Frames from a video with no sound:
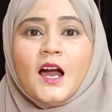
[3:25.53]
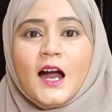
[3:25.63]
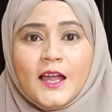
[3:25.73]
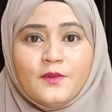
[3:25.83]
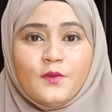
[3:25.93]

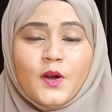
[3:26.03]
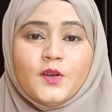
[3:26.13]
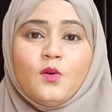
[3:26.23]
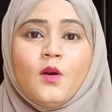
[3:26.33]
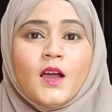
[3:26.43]
I want
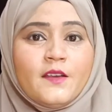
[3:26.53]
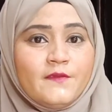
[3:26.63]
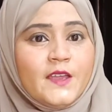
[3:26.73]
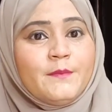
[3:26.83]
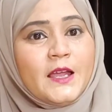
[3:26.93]
to
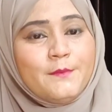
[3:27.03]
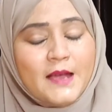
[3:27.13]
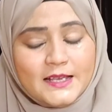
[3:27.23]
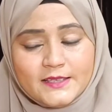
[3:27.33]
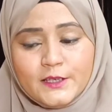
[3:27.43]
convey my
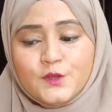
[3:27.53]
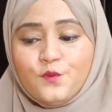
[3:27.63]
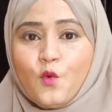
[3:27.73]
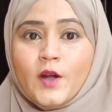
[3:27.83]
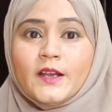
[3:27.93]
message,
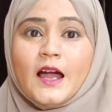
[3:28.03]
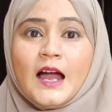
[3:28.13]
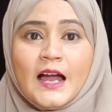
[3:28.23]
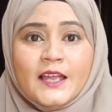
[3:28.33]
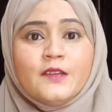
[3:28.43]
what
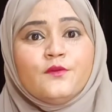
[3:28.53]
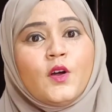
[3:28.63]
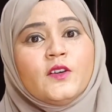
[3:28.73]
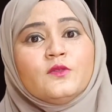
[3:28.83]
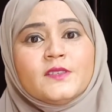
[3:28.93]
I
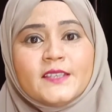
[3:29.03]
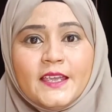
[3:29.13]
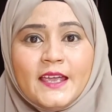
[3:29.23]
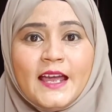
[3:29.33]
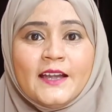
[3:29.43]
want to
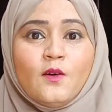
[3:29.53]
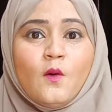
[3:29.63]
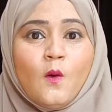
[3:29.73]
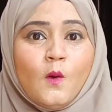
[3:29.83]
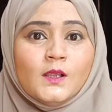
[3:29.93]
say, and
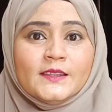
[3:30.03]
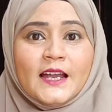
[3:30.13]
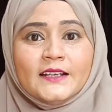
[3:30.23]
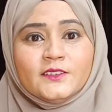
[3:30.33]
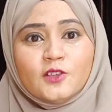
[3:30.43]
all
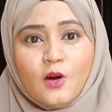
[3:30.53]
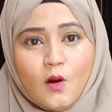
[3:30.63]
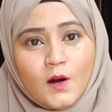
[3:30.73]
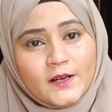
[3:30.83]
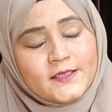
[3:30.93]
that
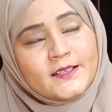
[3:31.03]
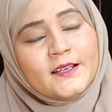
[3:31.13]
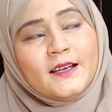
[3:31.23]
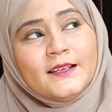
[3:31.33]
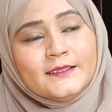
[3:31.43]
thoughts
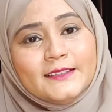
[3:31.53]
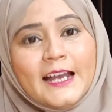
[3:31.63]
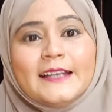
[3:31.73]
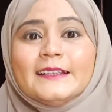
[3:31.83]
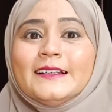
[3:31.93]

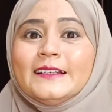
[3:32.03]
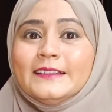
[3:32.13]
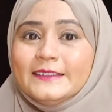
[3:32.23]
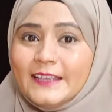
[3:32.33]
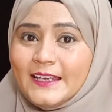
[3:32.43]
that
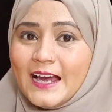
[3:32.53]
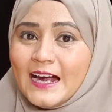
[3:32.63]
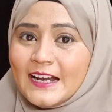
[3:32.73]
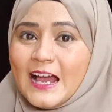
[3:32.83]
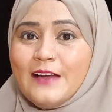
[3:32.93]
they
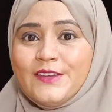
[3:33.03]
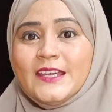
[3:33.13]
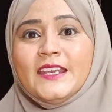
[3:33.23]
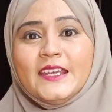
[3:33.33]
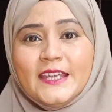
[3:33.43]
are having
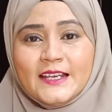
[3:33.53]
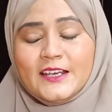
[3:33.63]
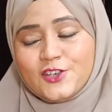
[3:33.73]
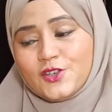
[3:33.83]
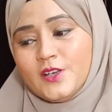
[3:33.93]
in
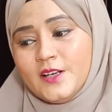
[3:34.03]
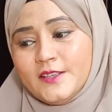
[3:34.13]
English.